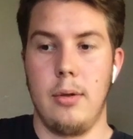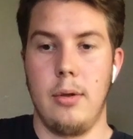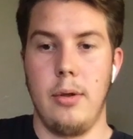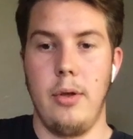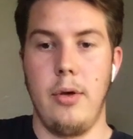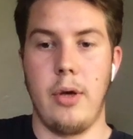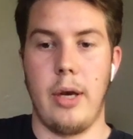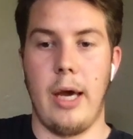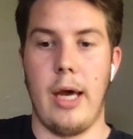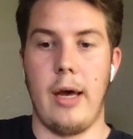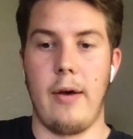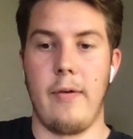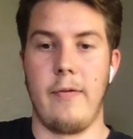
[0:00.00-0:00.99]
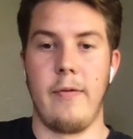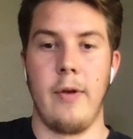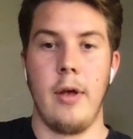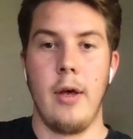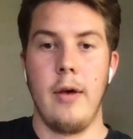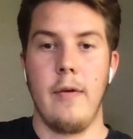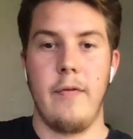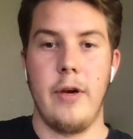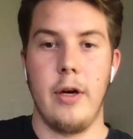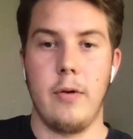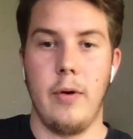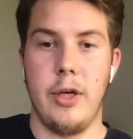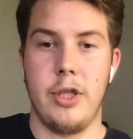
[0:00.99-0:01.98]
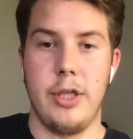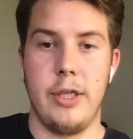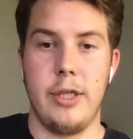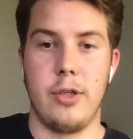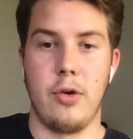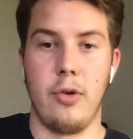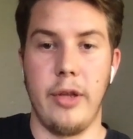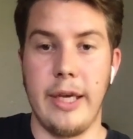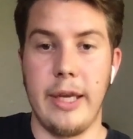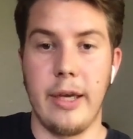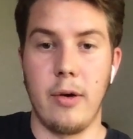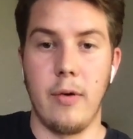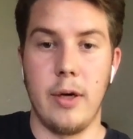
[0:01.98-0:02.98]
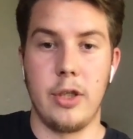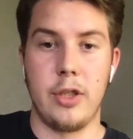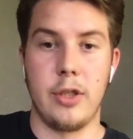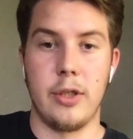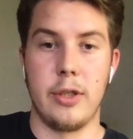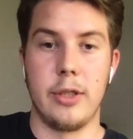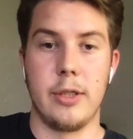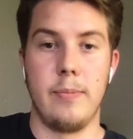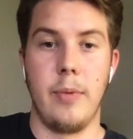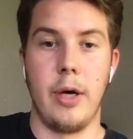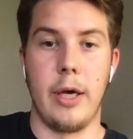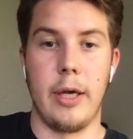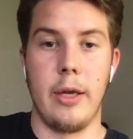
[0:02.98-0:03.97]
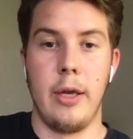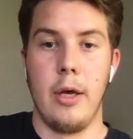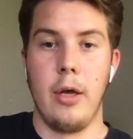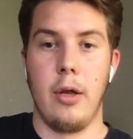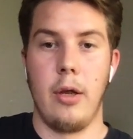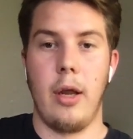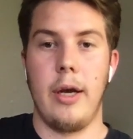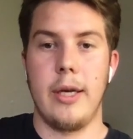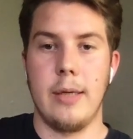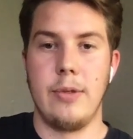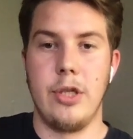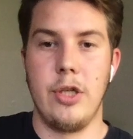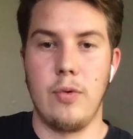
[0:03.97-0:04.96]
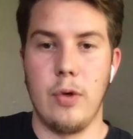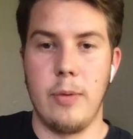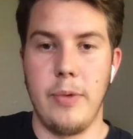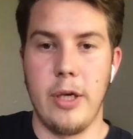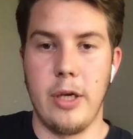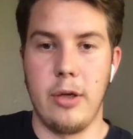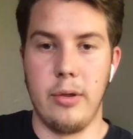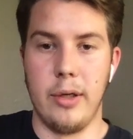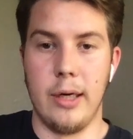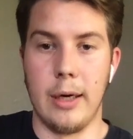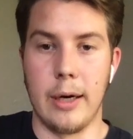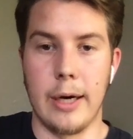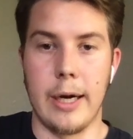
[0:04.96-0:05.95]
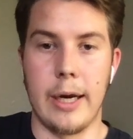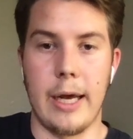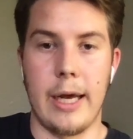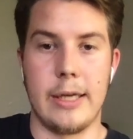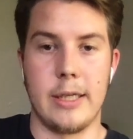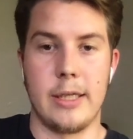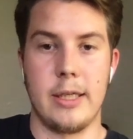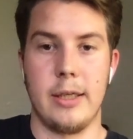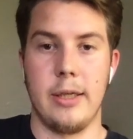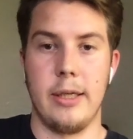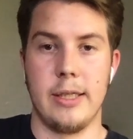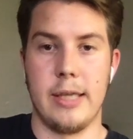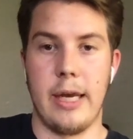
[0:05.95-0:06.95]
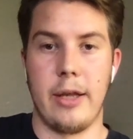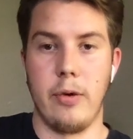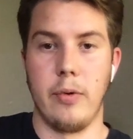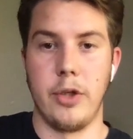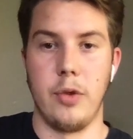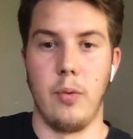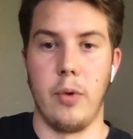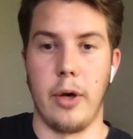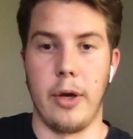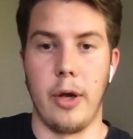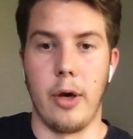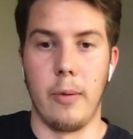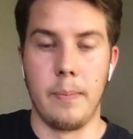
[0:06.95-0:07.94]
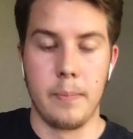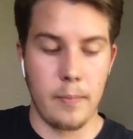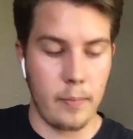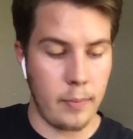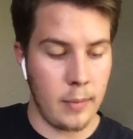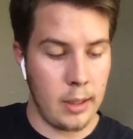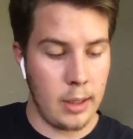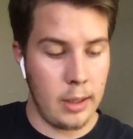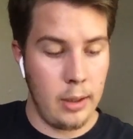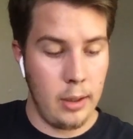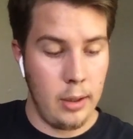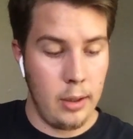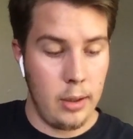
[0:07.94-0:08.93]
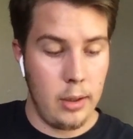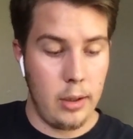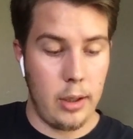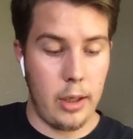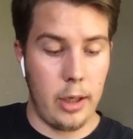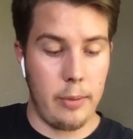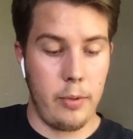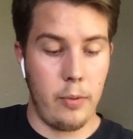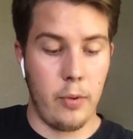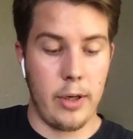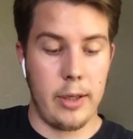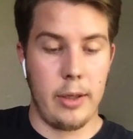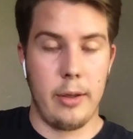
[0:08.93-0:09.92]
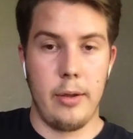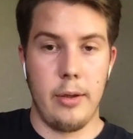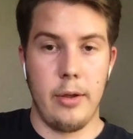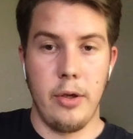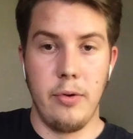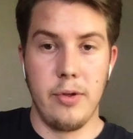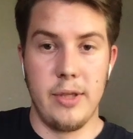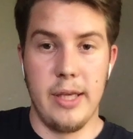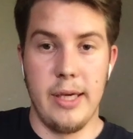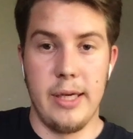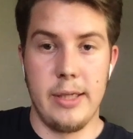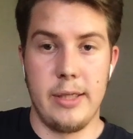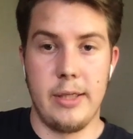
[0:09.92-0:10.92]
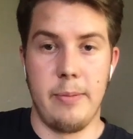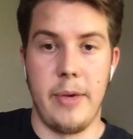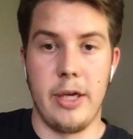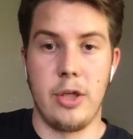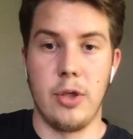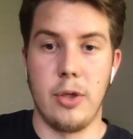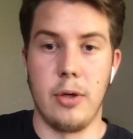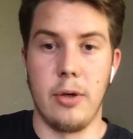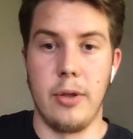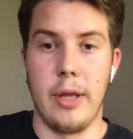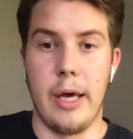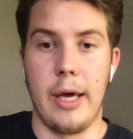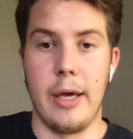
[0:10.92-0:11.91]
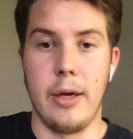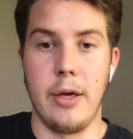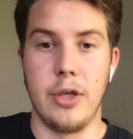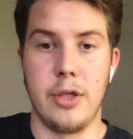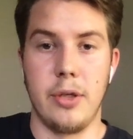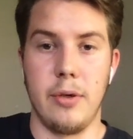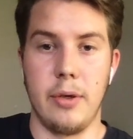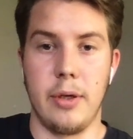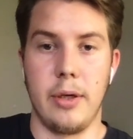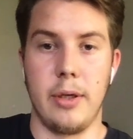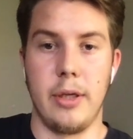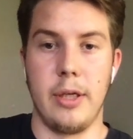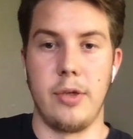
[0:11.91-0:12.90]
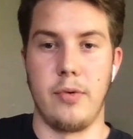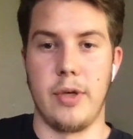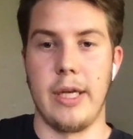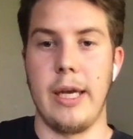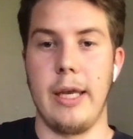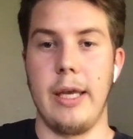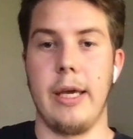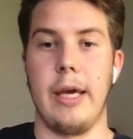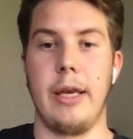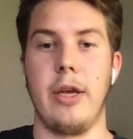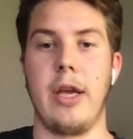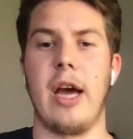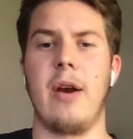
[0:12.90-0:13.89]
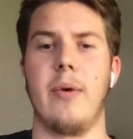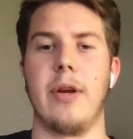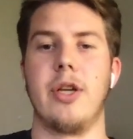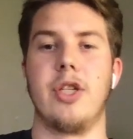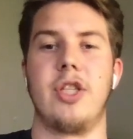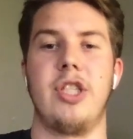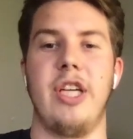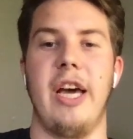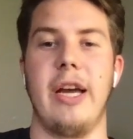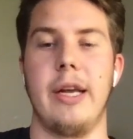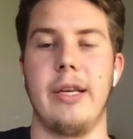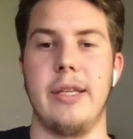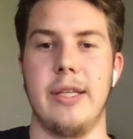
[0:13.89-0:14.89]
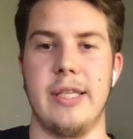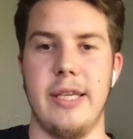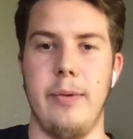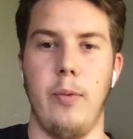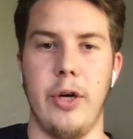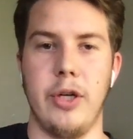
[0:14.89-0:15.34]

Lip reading: You can have feeder questions or leading questions, but a lot of times you just want to be clear and ask exactly what you want to know. You want to use this to make sure that your student is retaining, and you kind of want to just check to see what your